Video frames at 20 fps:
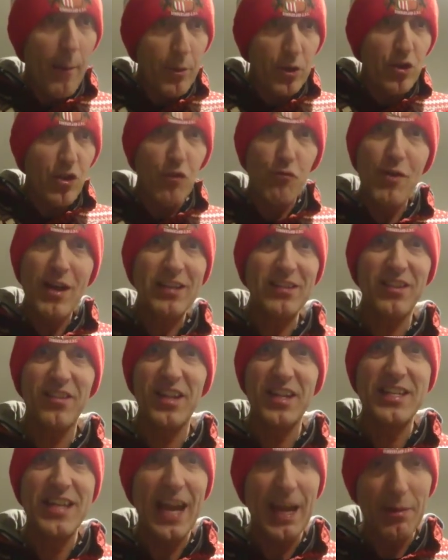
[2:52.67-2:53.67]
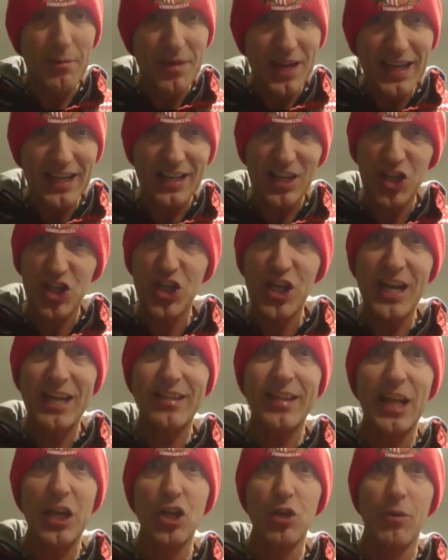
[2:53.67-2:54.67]
But the rest of the team need to
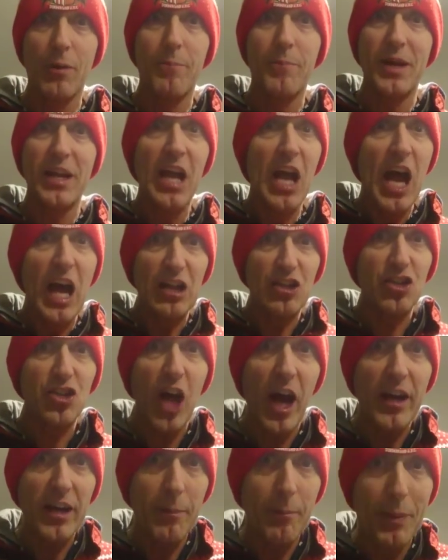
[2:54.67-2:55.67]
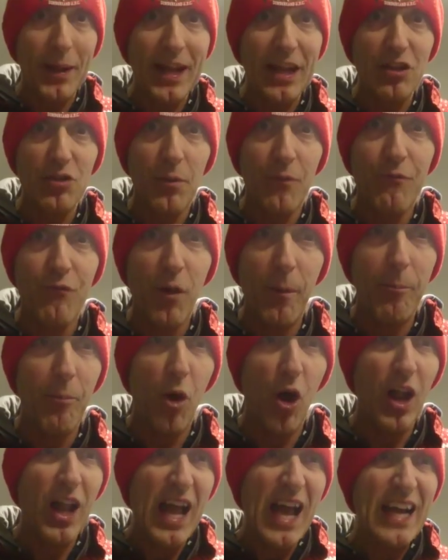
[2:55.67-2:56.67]
shake things up a bit and start to playing some
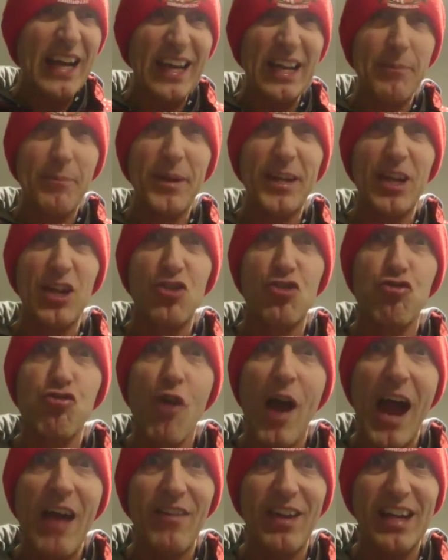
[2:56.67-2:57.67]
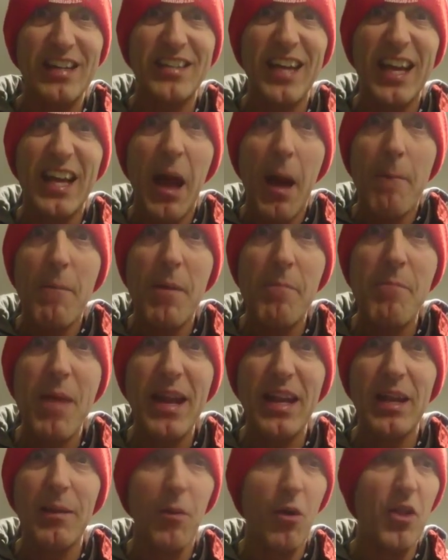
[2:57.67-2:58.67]
football, get a bit of drive, like I said,
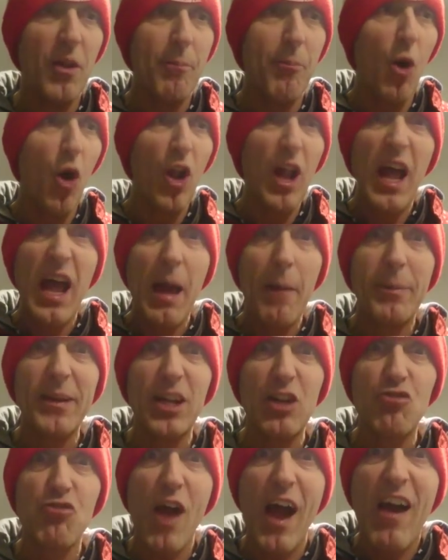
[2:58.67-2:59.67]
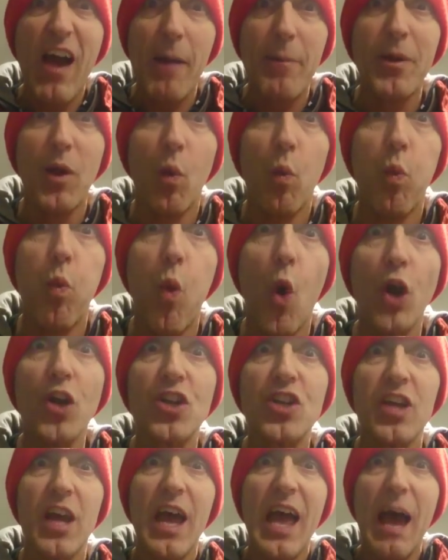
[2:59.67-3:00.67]
momentum on the ball, a bit of drive, a bit of
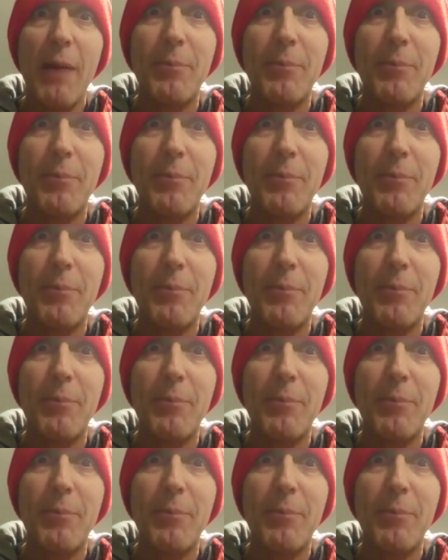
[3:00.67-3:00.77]
want,